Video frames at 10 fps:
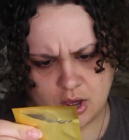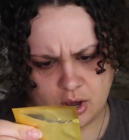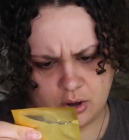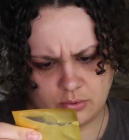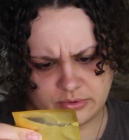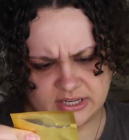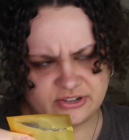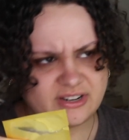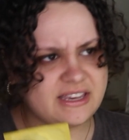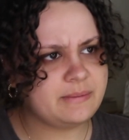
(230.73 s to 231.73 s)
Oh, these are
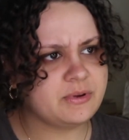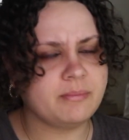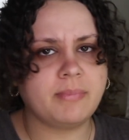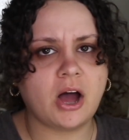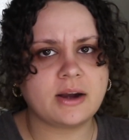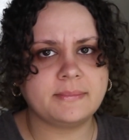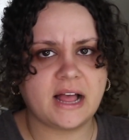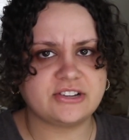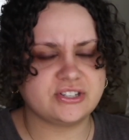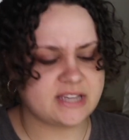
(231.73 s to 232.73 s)
to keep your bottom
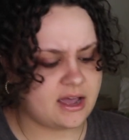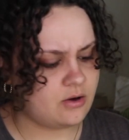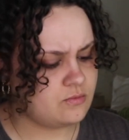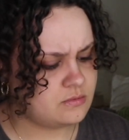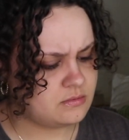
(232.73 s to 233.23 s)
lashes out.